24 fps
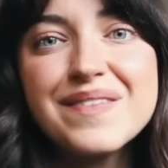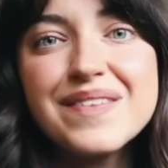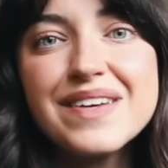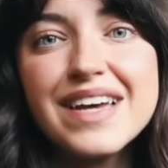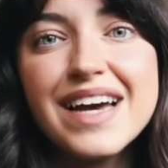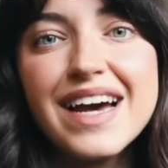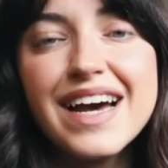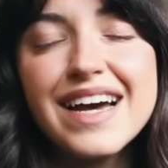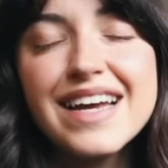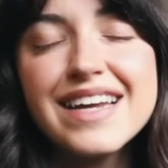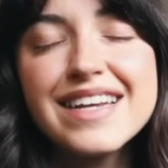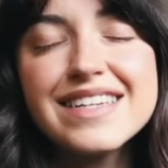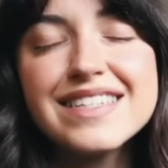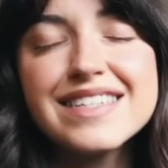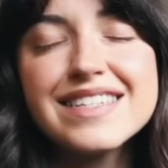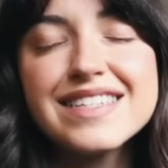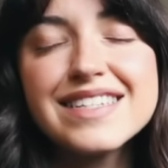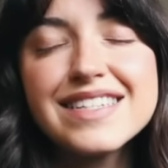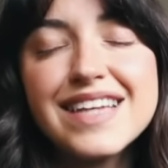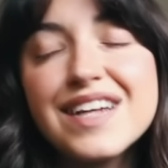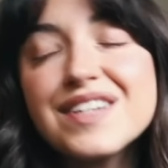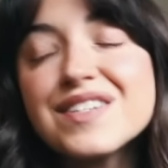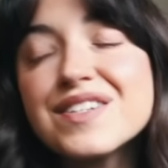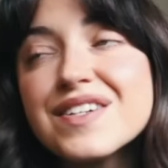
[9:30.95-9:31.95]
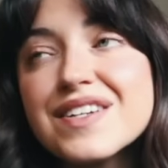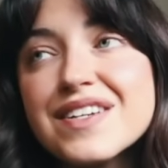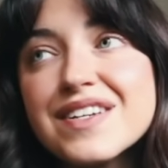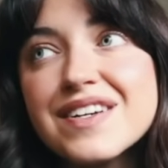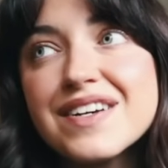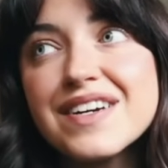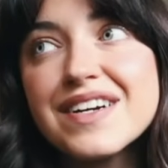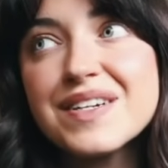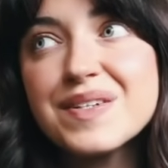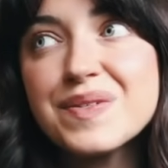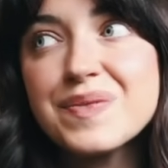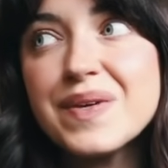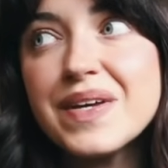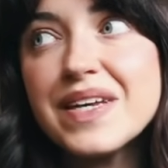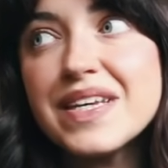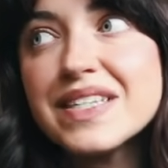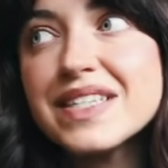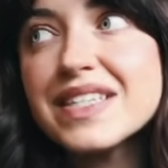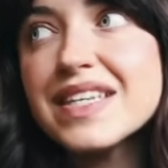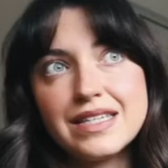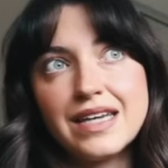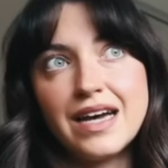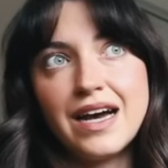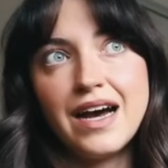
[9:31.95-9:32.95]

We had such a good Christmas.